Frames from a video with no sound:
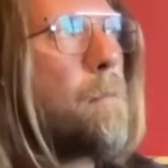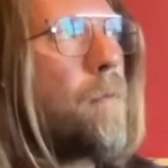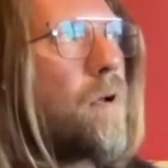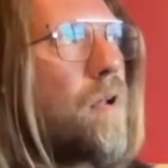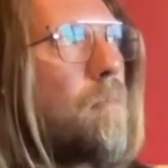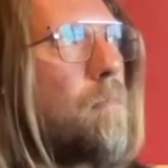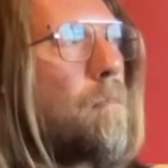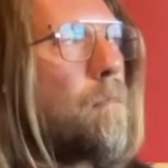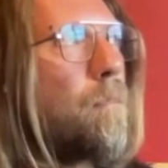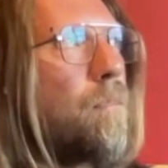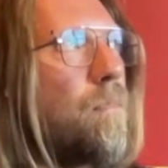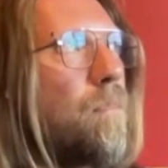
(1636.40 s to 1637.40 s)
But
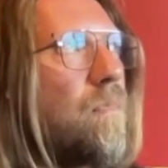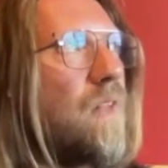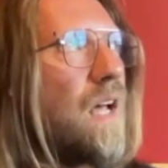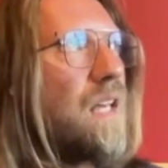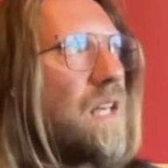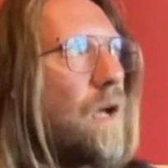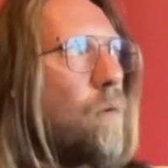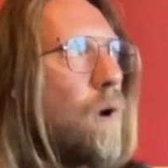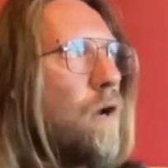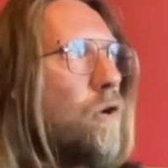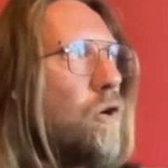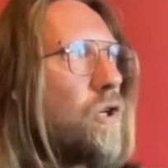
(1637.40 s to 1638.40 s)

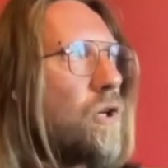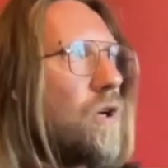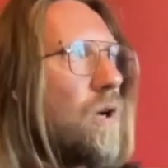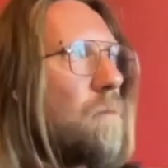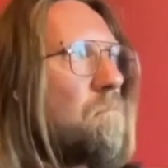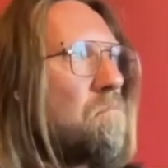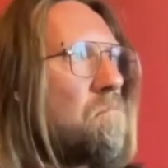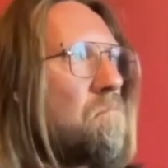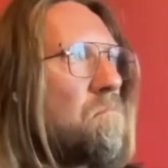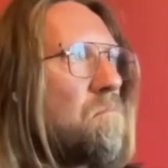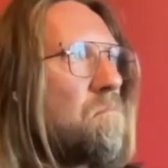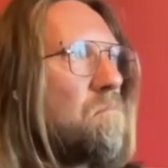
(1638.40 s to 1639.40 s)

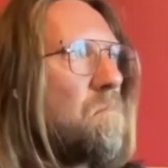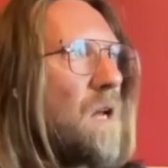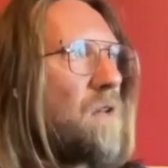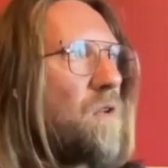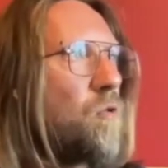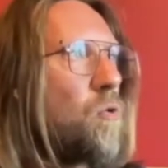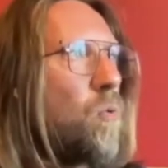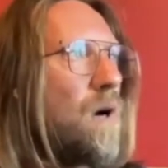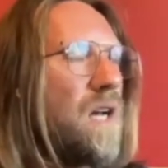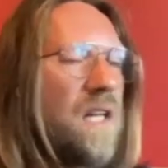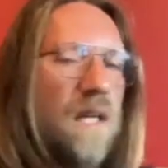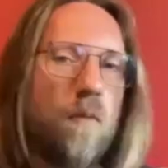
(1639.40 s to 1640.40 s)
I don't know
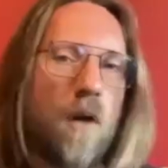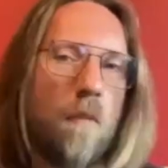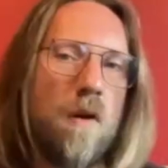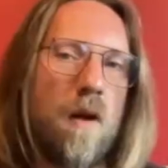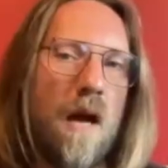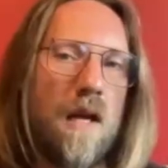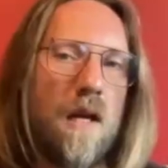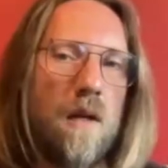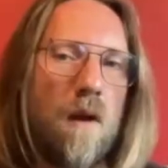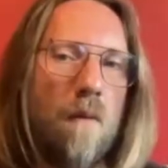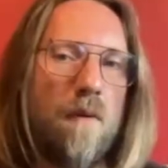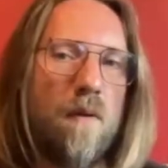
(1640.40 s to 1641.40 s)
why I keep coming,
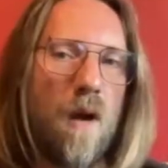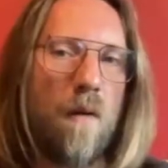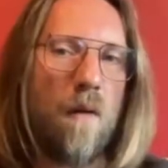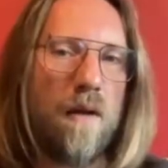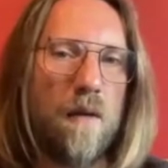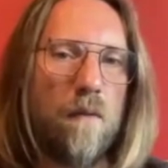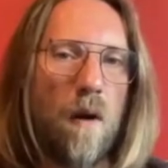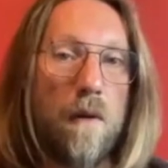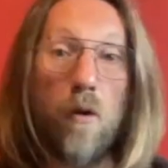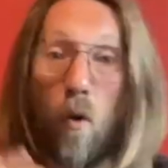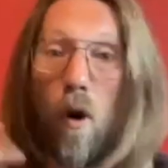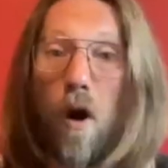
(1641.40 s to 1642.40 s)

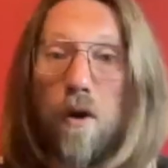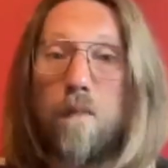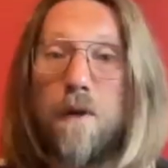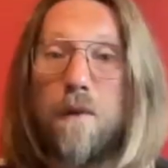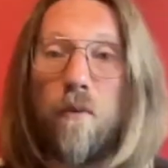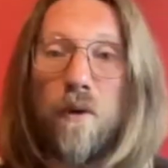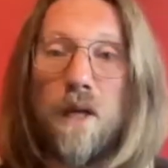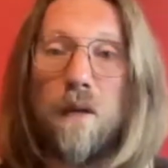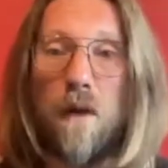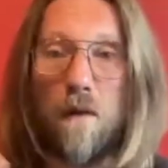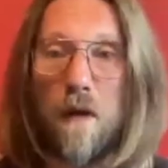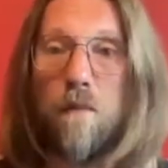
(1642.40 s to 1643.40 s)
or other people keep
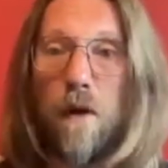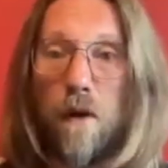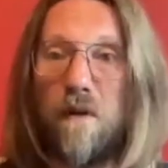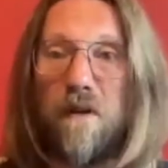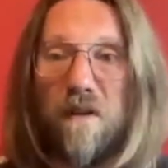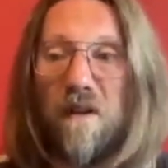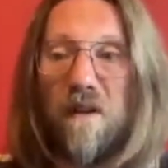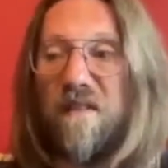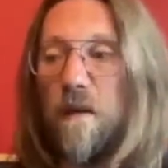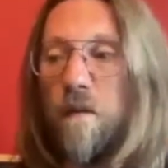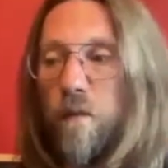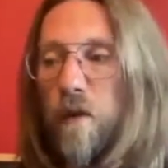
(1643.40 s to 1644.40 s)
coming, but it
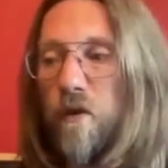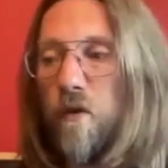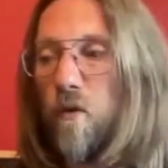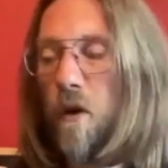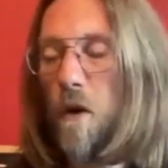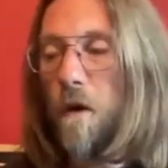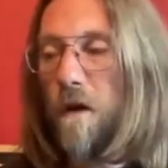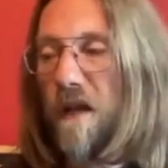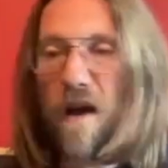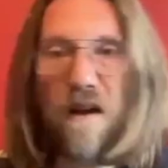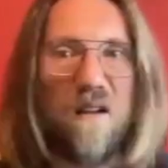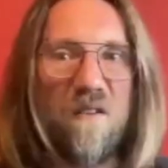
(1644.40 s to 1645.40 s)
seems we do.
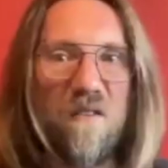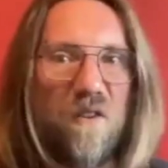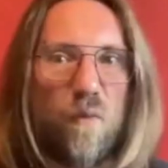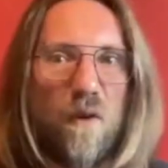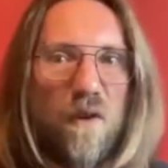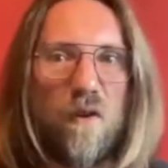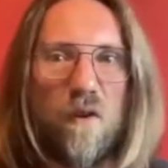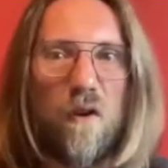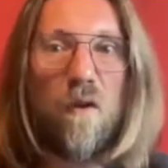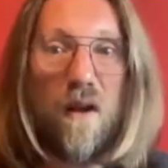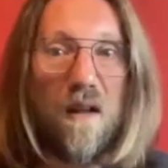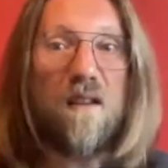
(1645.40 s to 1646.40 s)
Yeah, it's just what's going
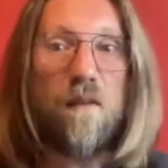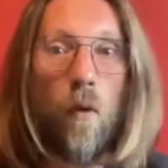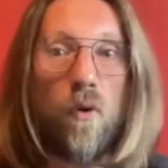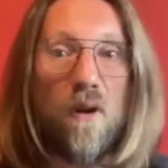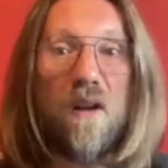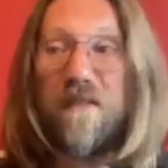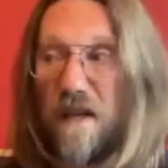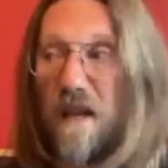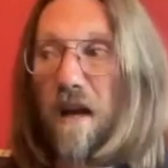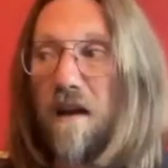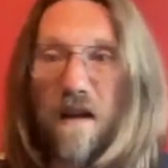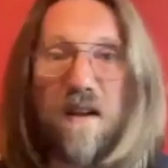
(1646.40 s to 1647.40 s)
on, and it's pointless.
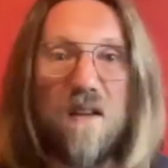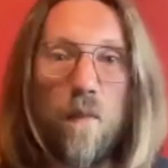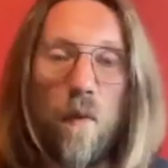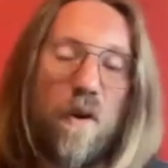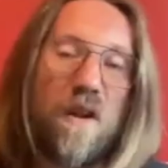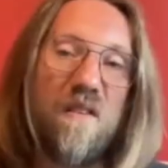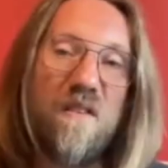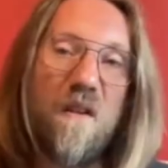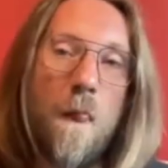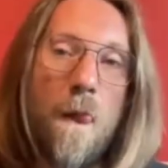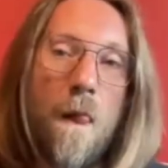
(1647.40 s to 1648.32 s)
Yeah, it is pointless.